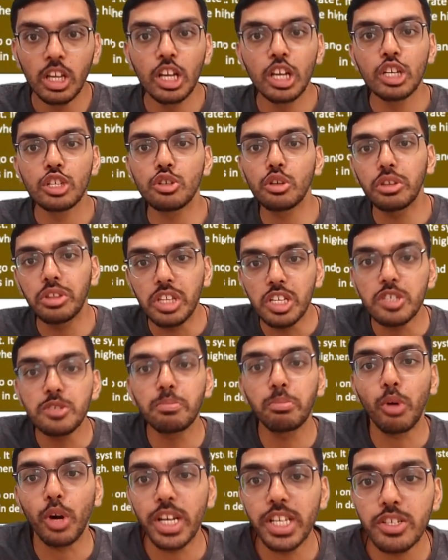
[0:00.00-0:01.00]
So this
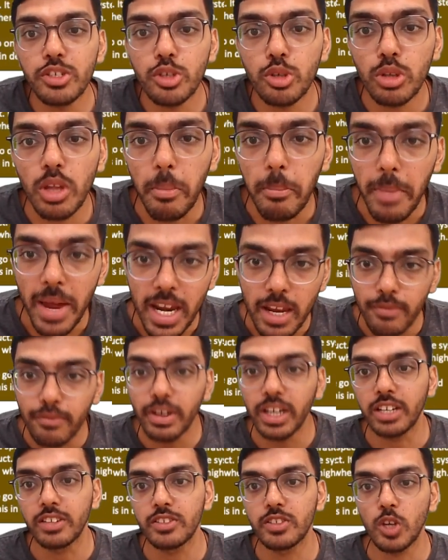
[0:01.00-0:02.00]
points to the
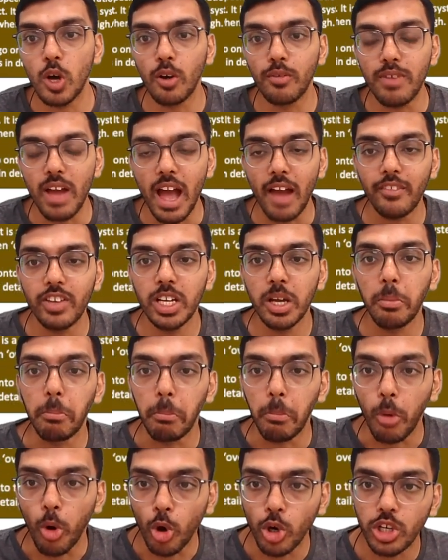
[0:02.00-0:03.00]
benefits of having a
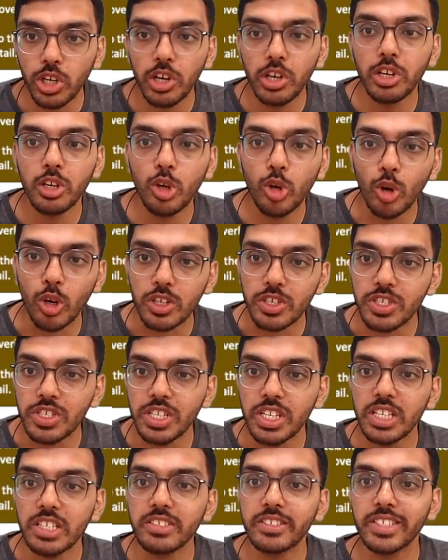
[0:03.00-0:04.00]
modern
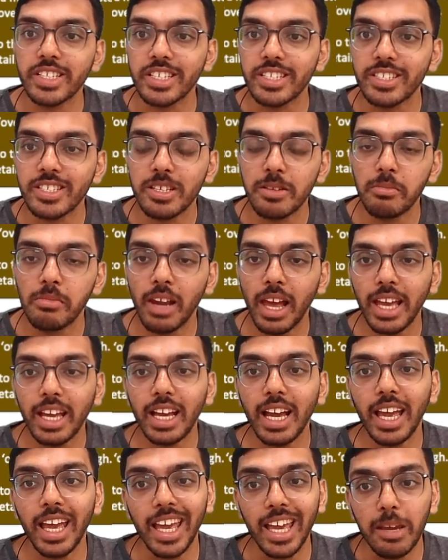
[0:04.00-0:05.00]
costing system like
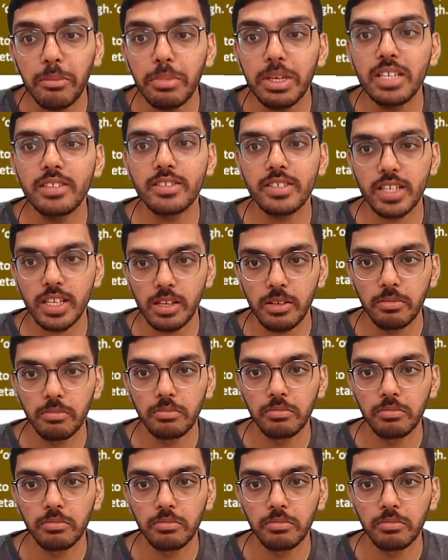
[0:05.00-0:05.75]
ABC.